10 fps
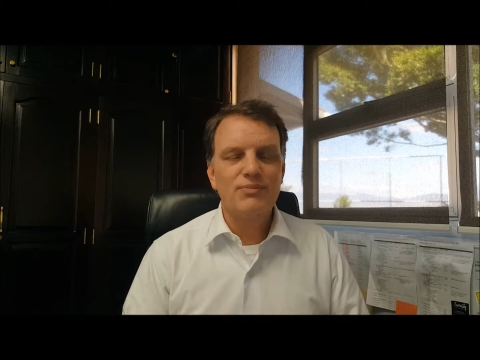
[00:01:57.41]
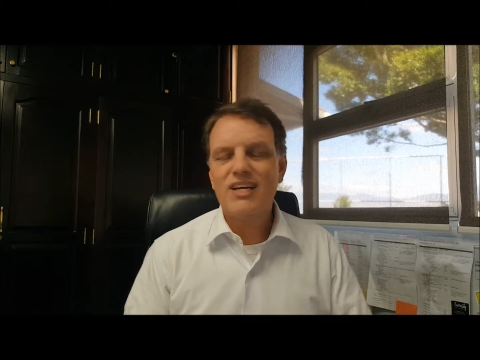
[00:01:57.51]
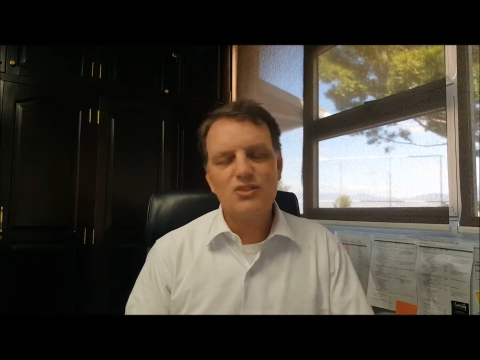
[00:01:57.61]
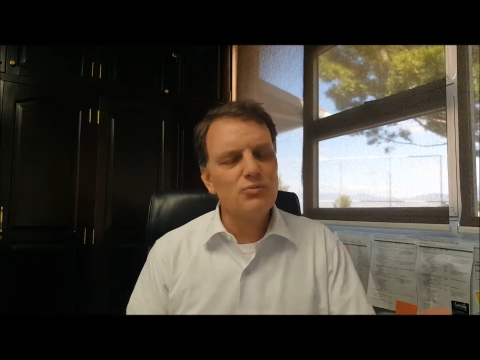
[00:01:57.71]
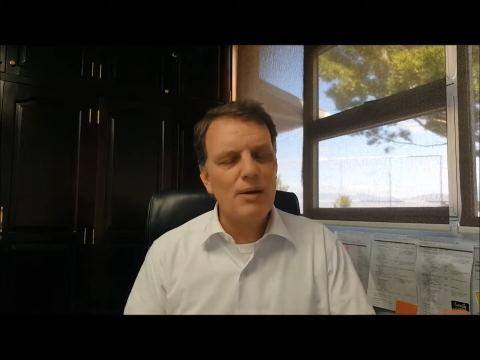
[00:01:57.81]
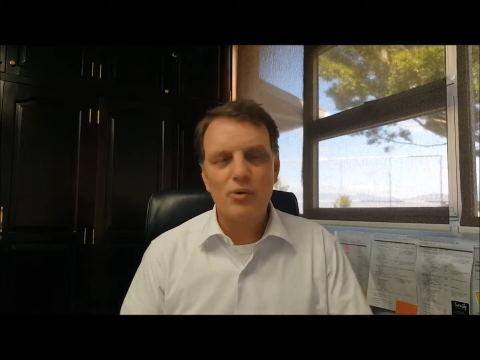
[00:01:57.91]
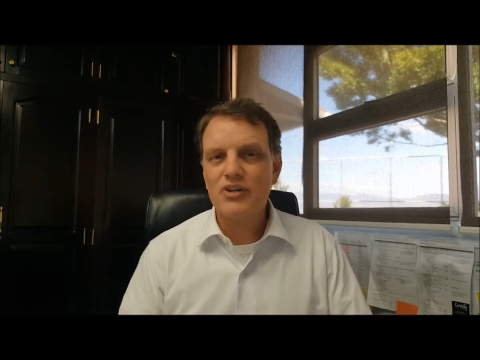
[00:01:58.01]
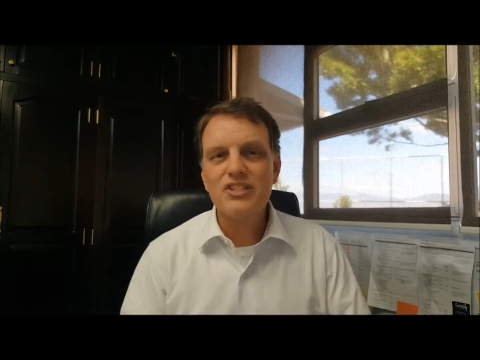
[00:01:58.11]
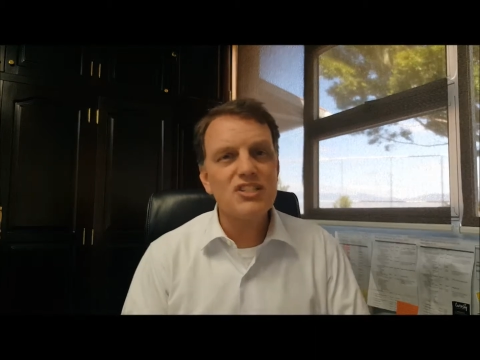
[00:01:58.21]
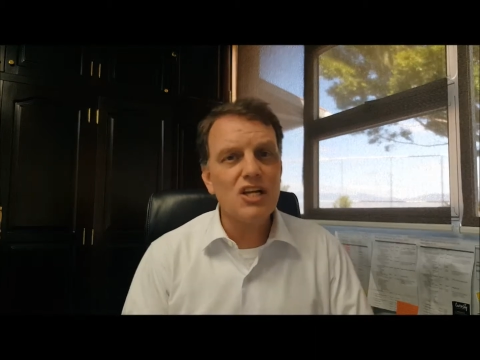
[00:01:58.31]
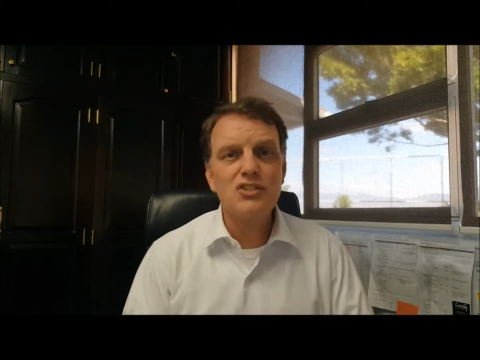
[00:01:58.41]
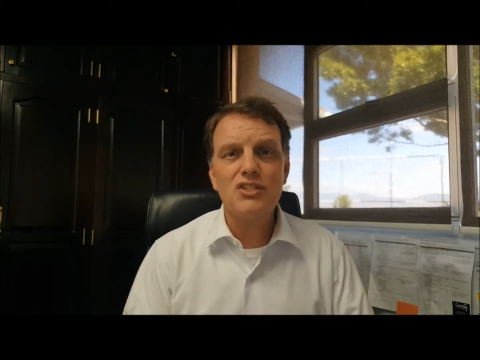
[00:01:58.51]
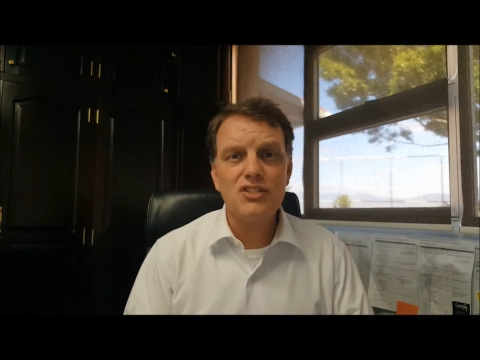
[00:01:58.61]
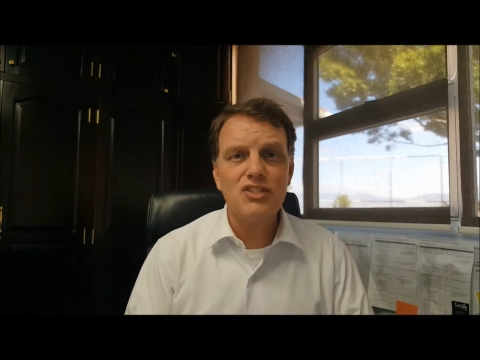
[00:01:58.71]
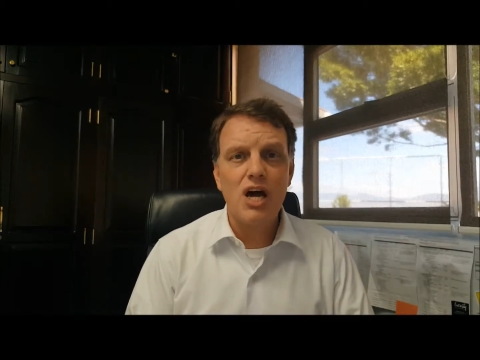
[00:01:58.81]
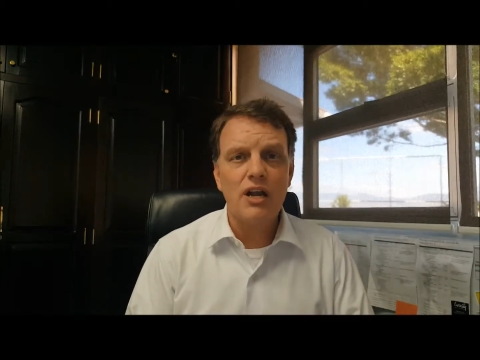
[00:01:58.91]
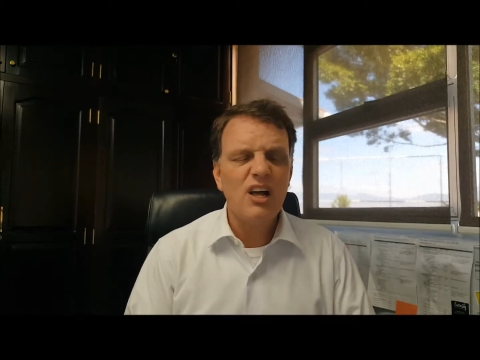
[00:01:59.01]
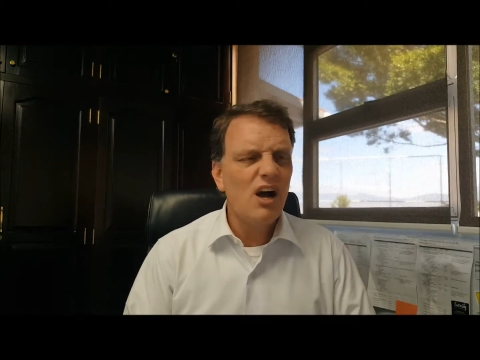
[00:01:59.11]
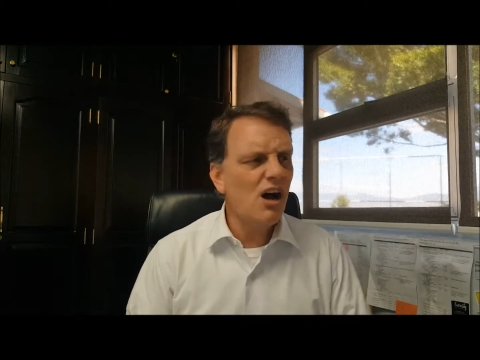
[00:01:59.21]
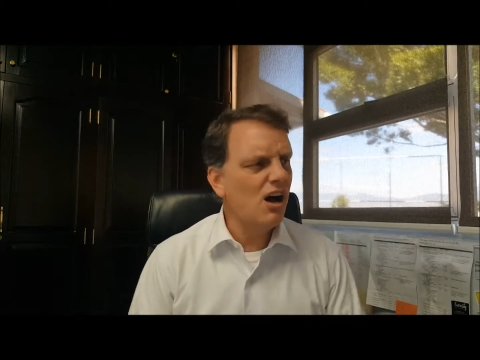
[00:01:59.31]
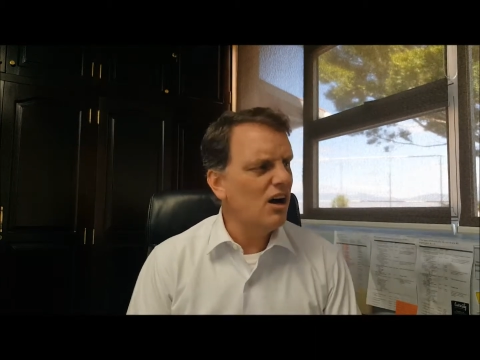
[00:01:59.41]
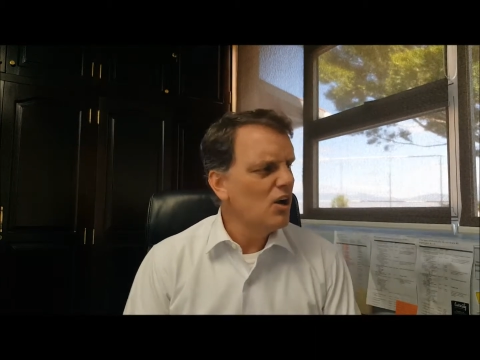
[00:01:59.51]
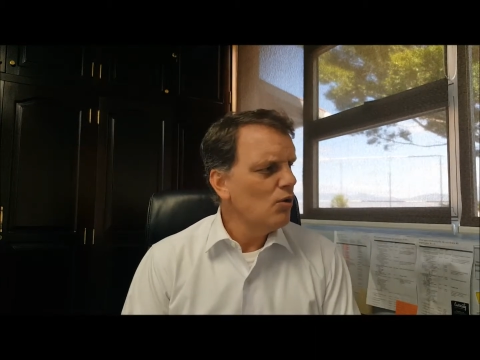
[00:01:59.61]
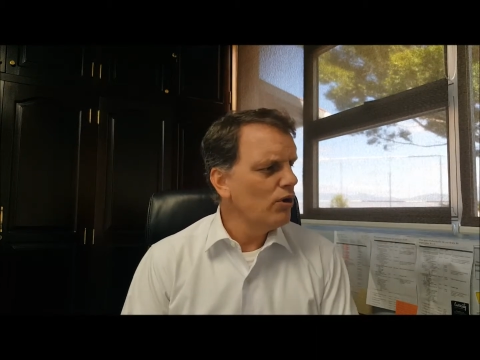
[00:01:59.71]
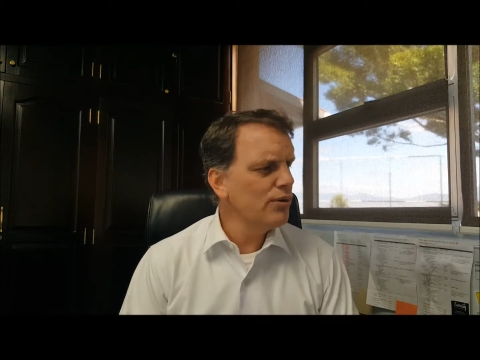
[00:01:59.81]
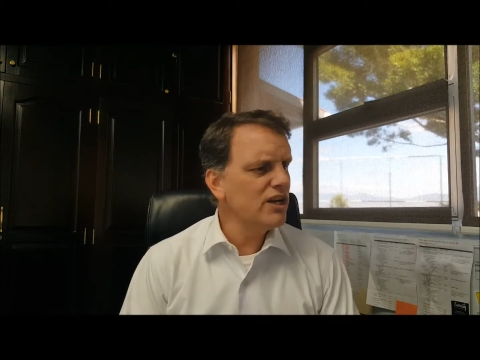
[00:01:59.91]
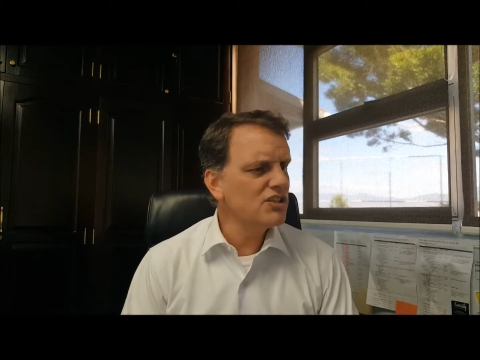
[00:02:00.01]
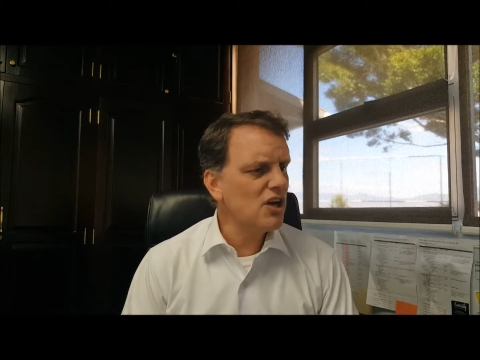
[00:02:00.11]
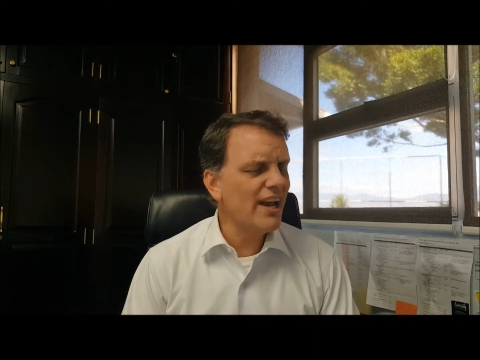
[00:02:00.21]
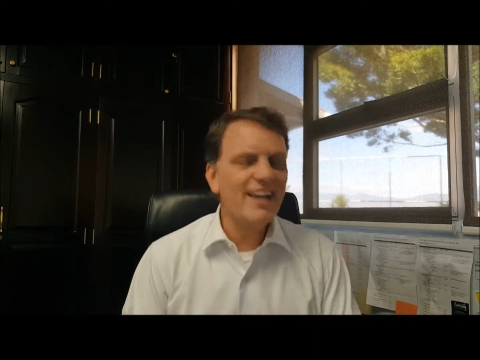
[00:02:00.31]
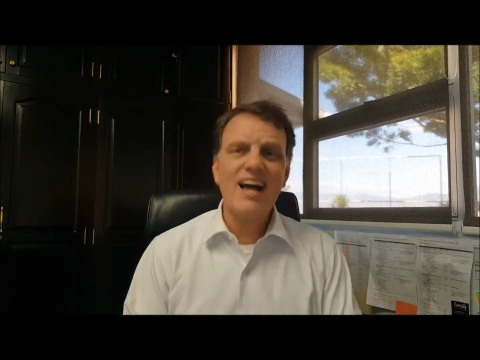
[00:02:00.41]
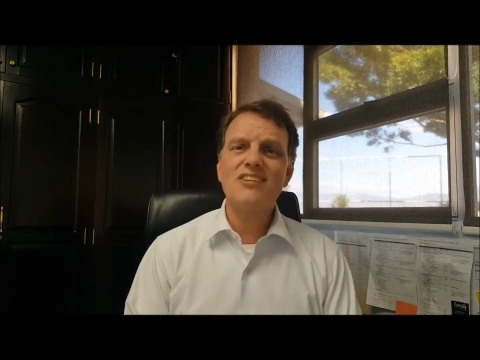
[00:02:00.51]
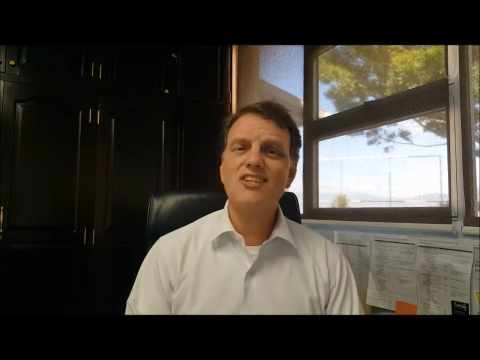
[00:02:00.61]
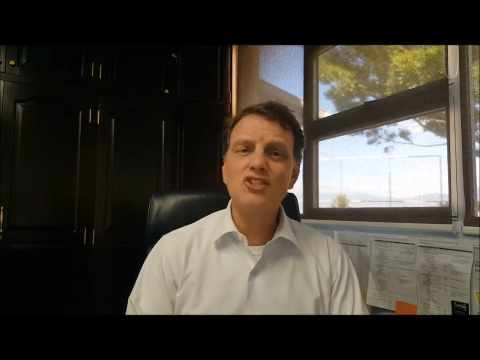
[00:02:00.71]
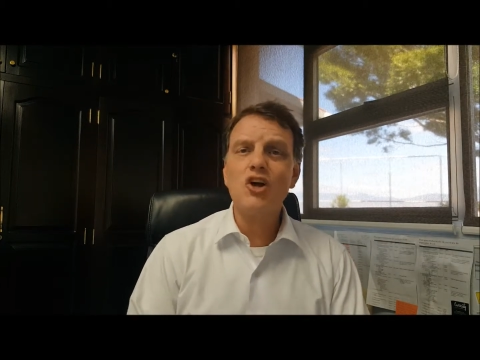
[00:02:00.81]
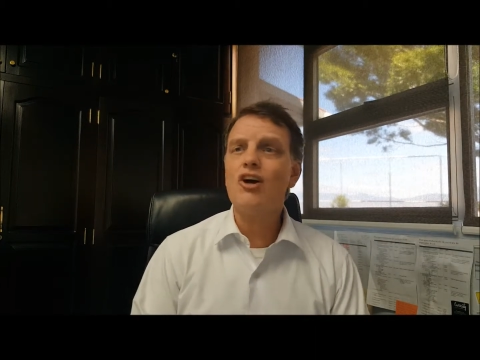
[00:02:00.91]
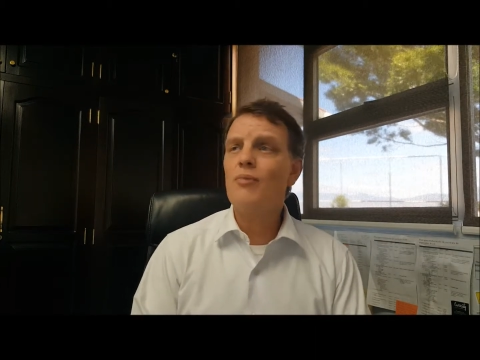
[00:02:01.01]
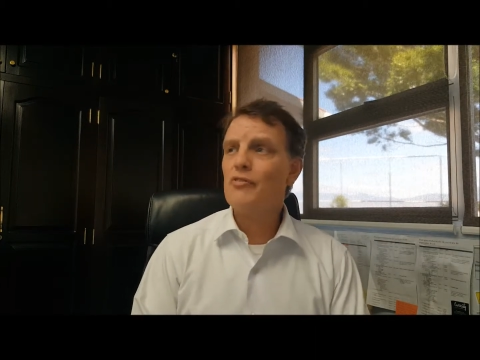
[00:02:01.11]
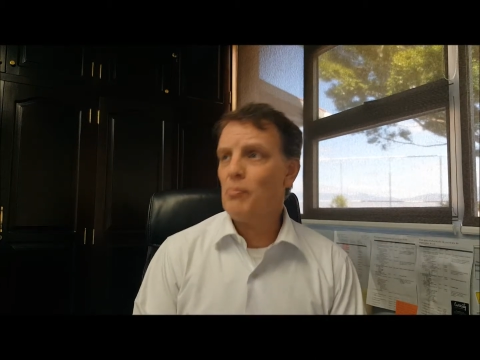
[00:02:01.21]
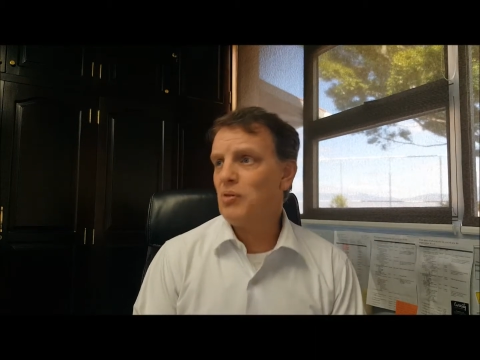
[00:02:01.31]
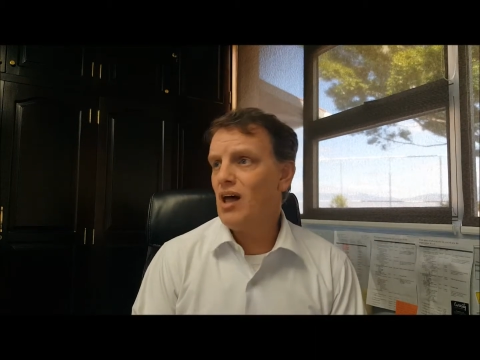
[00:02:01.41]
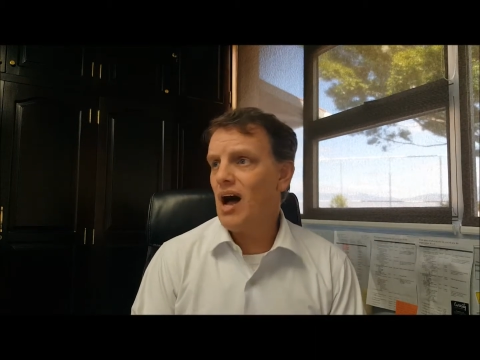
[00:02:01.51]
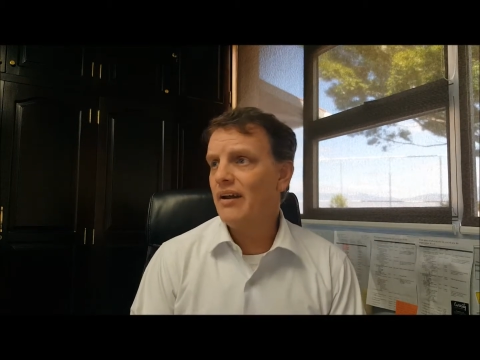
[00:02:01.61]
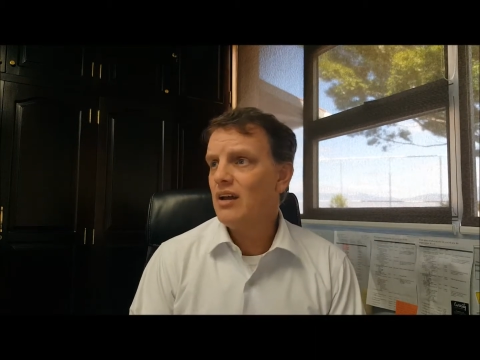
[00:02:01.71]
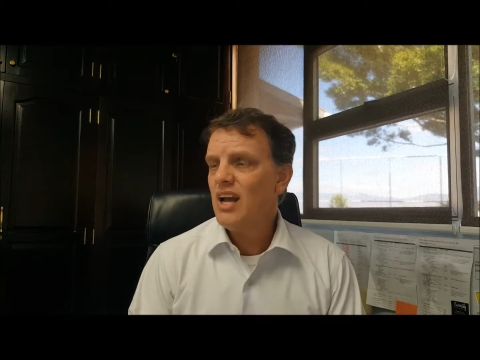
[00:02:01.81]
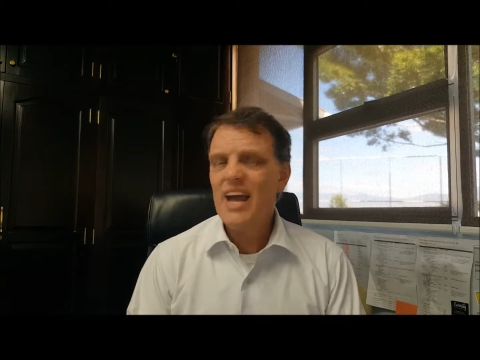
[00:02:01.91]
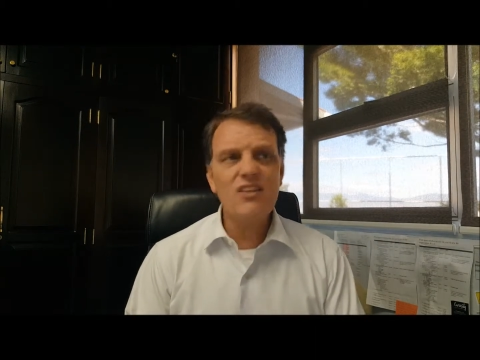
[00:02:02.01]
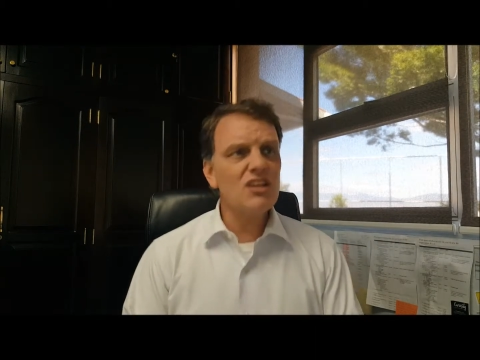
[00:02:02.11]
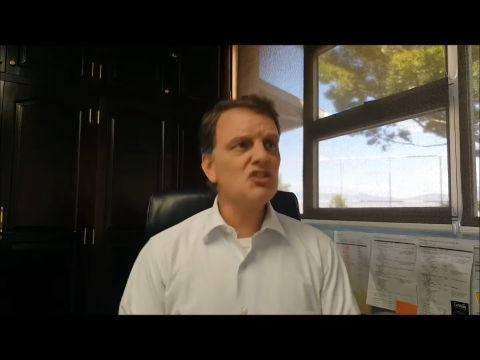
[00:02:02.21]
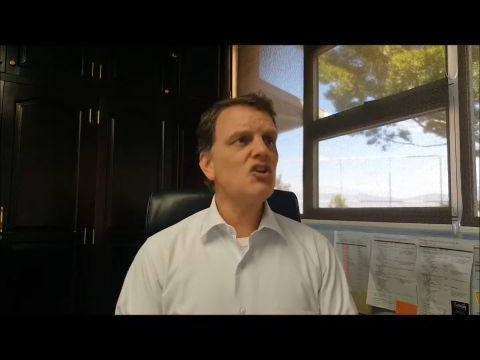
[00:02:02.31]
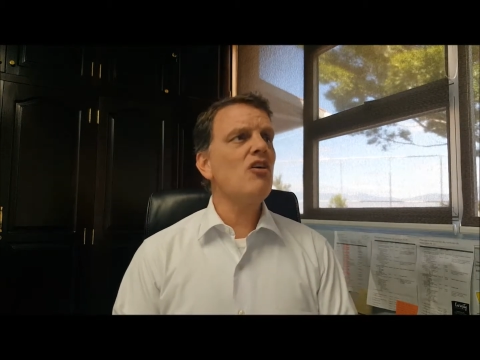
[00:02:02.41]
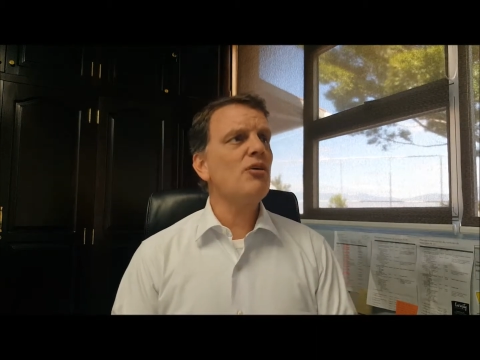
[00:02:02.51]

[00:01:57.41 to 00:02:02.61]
Because remember, a discussion is not, what are we going to talk? Hey guys, let's talk about the plot. Hey, let's talk